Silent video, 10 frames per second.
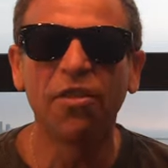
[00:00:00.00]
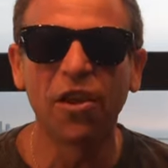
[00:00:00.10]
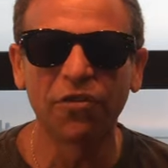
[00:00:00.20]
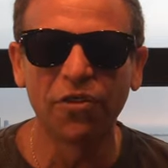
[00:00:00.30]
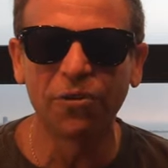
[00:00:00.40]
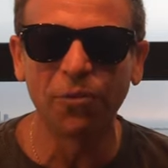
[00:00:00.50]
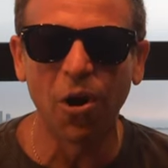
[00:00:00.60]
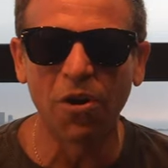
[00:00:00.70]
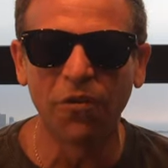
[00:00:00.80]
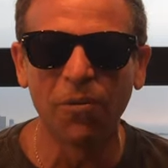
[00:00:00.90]
This isn't
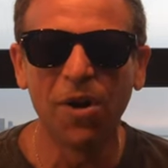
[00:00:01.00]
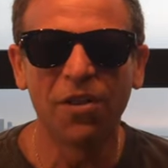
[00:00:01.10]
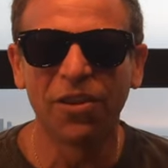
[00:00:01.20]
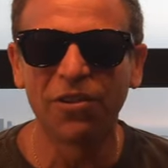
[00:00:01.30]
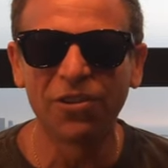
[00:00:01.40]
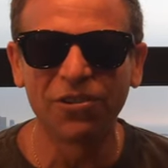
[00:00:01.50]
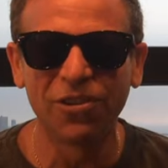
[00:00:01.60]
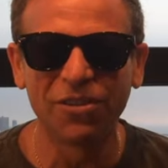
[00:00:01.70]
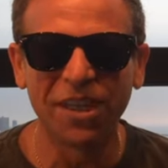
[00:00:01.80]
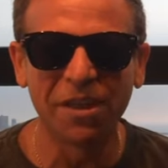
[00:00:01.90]
one of them. These are
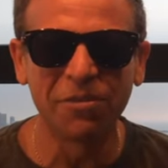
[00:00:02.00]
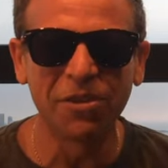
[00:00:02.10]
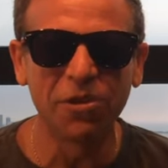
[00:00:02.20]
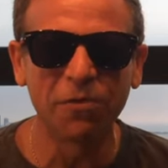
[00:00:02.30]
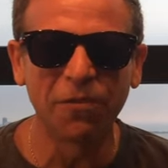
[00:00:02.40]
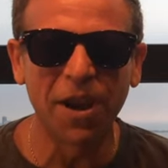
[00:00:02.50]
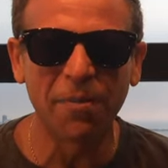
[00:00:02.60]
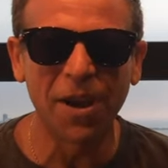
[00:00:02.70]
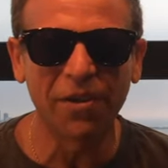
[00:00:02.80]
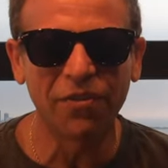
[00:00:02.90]
two teams and two fan
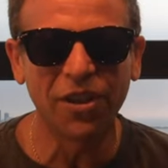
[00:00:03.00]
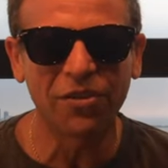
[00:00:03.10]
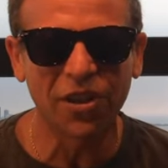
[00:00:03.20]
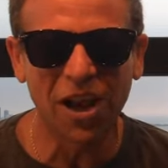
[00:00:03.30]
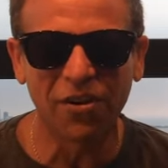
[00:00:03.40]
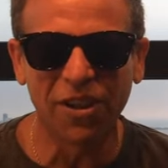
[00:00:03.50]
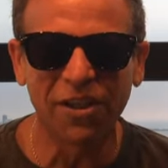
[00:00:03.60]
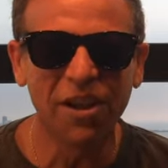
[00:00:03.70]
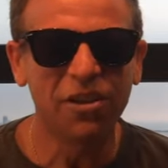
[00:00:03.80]
bases that generally